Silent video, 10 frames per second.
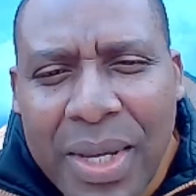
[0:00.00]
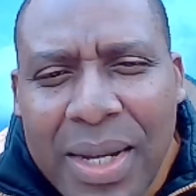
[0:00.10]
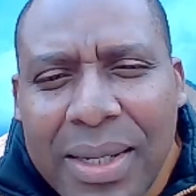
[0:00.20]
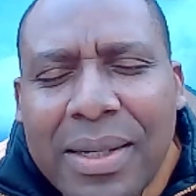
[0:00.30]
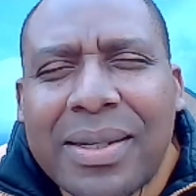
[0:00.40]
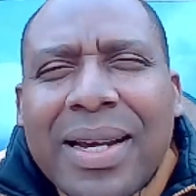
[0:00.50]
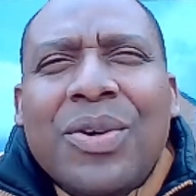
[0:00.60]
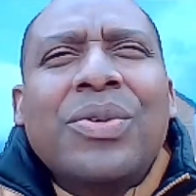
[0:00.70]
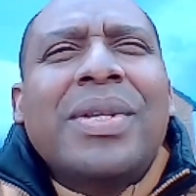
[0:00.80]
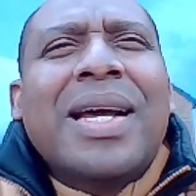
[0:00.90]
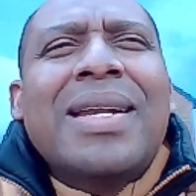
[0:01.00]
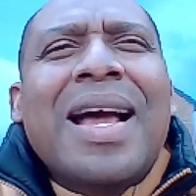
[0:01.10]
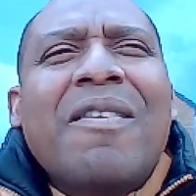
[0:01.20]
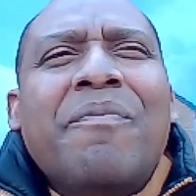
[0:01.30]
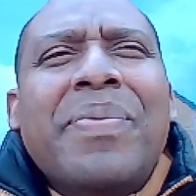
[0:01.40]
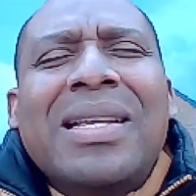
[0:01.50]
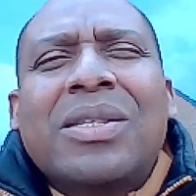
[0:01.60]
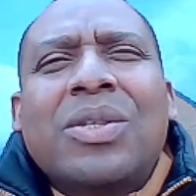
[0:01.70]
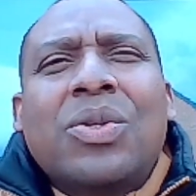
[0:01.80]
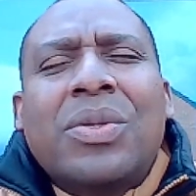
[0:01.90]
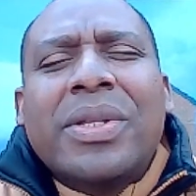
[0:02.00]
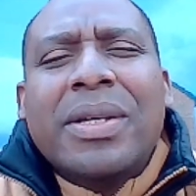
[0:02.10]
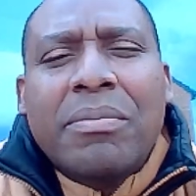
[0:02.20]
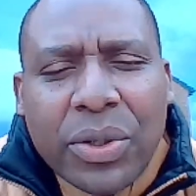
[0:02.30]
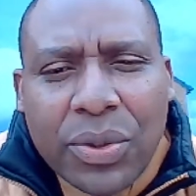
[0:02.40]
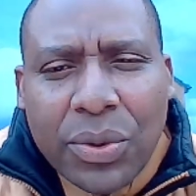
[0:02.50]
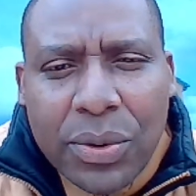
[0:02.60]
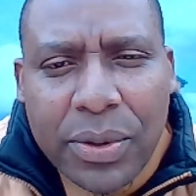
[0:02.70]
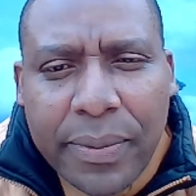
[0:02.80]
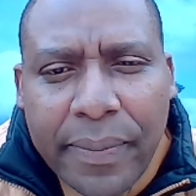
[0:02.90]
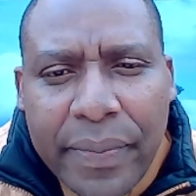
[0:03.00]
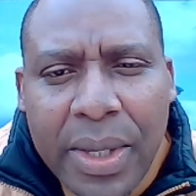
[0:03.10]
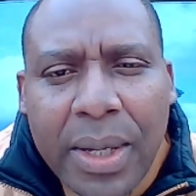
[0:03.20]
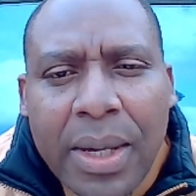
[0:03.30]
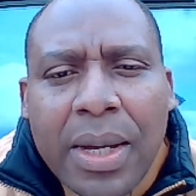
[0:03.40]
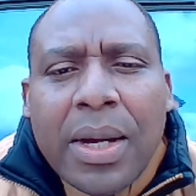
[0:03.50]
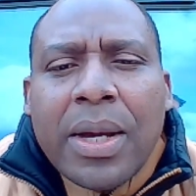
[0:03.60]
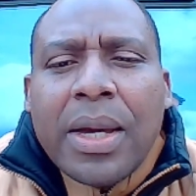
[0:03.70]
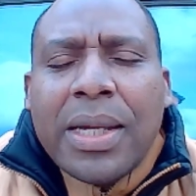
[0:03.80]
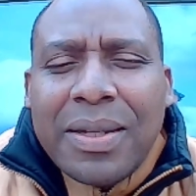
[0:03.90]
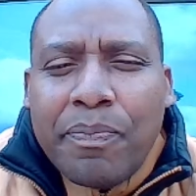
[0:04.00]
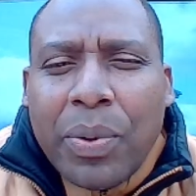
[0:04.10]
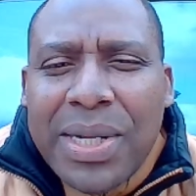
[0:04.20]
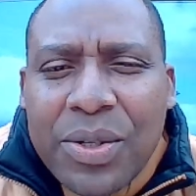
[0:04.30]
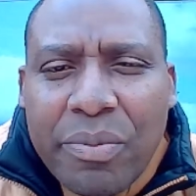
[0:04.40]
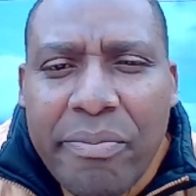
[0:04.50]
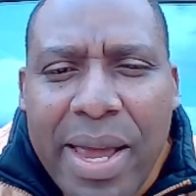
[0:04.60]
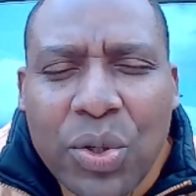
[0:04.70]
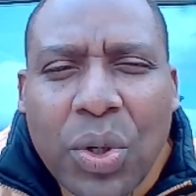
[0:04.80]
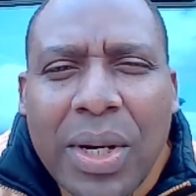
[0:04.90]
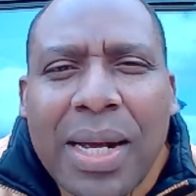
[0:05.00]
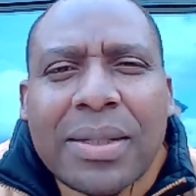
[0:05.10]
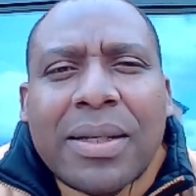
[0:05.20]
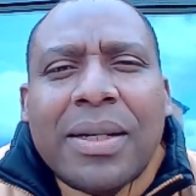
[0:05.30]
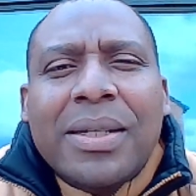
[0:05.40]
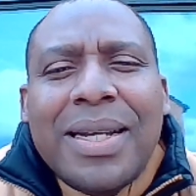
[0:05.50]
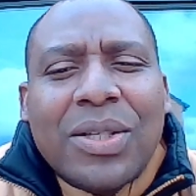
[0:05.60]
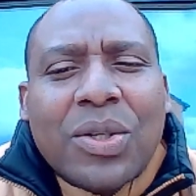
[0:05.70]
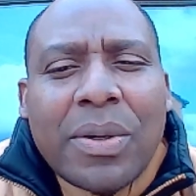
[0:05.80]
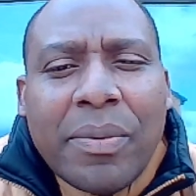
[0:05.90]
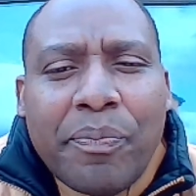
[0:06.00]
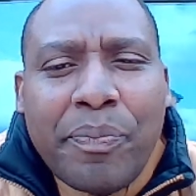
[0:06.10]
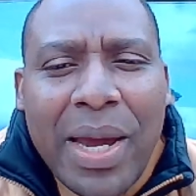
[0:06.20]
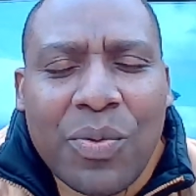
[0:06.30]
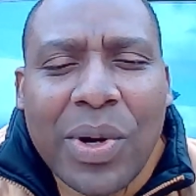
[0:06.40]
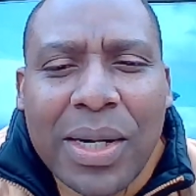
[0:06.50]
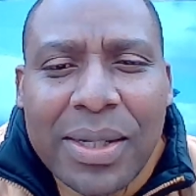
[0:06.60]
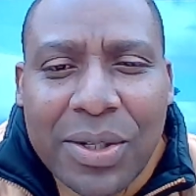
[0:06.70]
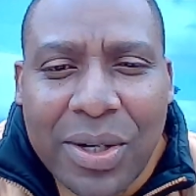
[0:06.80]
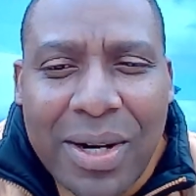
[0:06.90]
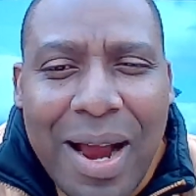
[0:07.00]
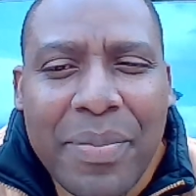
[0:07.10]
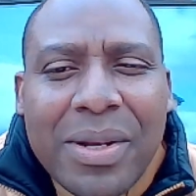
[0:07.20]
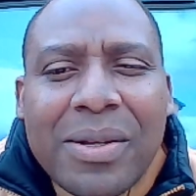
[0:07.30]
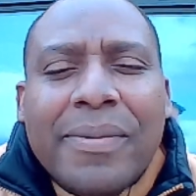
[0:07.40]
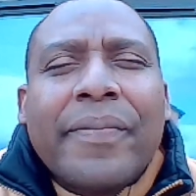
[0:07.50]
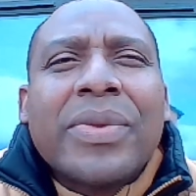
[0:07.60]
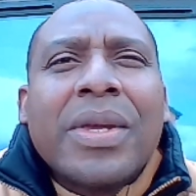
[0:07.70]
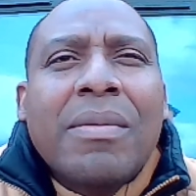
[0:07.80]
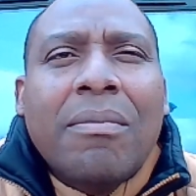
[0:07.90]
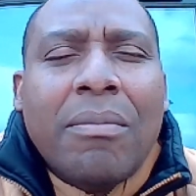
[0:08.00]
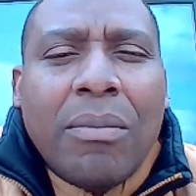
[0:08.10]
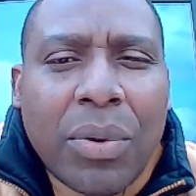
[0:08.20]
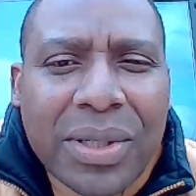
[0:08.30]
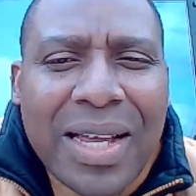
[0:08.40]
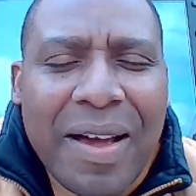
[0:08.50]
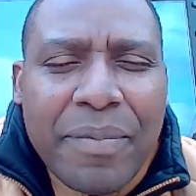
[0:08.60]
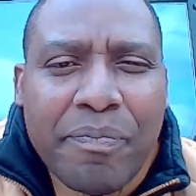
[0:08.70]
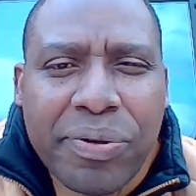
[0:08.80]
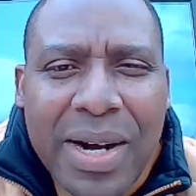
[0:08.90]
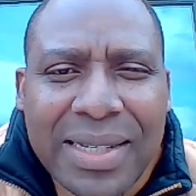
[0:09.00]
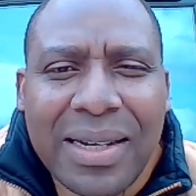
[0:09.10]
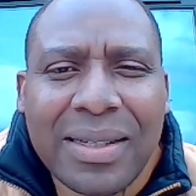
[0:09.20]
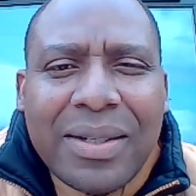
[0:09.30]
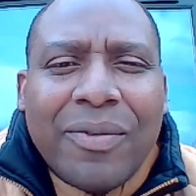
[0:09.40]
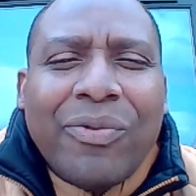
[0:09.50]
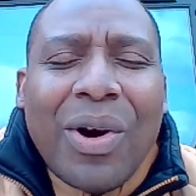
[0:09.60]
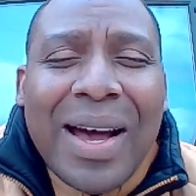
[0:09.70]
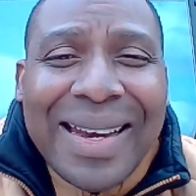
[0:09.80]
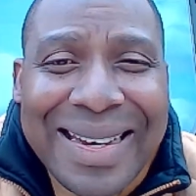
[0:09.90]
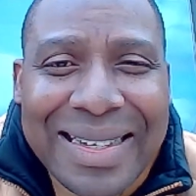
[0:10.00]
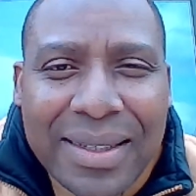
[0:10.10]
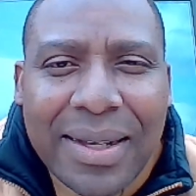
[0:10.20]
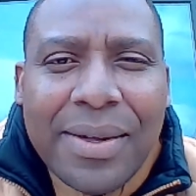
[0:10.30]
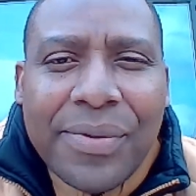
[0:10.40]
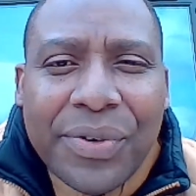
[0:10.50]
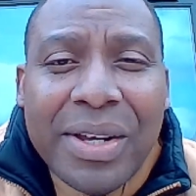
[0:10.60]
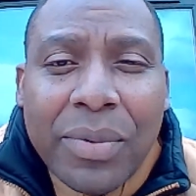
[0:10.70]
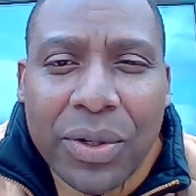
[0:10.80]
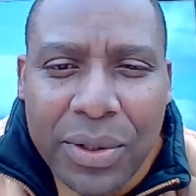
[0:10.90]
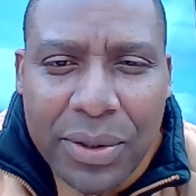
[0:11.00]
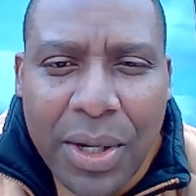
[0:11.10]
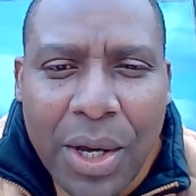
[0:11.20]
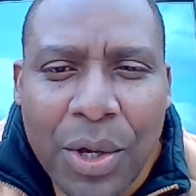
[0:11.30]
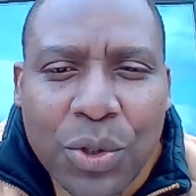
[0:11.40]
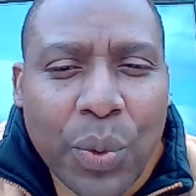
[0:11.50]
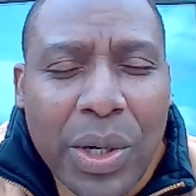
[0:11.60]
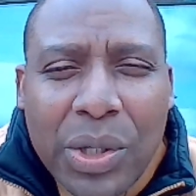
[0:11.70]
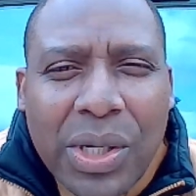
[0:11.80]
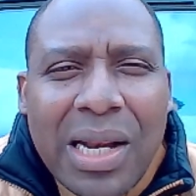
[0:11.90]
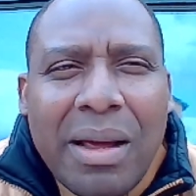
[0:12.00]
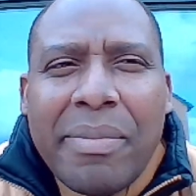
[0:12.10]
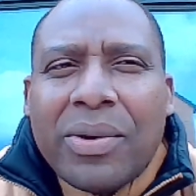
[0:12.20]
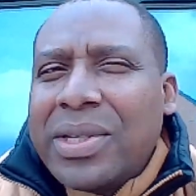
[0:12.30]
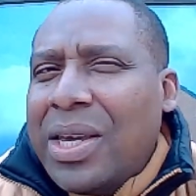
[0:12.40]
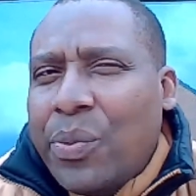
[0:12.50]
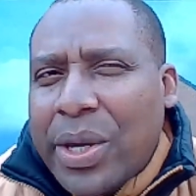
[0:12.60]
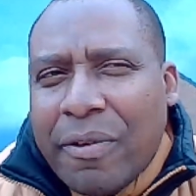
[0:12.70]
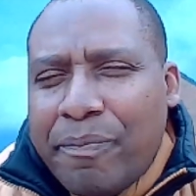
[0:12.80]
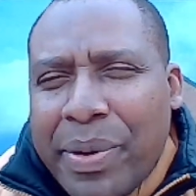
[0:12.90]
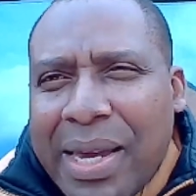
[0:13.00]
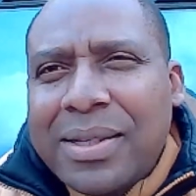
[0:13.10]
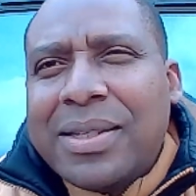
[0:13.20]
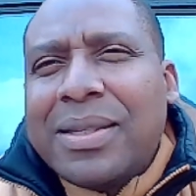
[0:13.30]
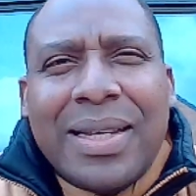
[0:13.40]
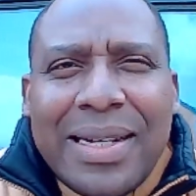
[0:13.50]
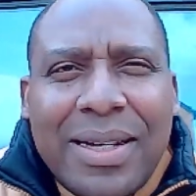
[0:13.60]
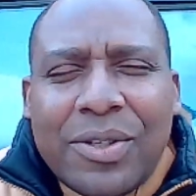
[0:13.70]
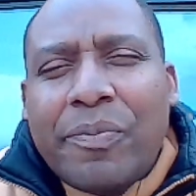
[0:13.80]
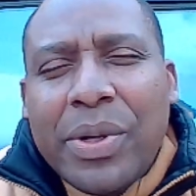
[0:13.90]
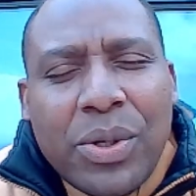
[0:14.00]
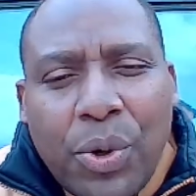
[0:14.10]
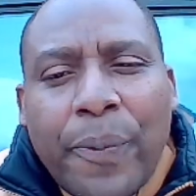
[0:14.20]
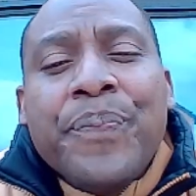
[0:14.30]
They tell you that they have pains in all their muscles. It's important to mention that this pain we're describing must have been present for at least 3 months. So we're not talking about a week of pains, 10 days of pain. No,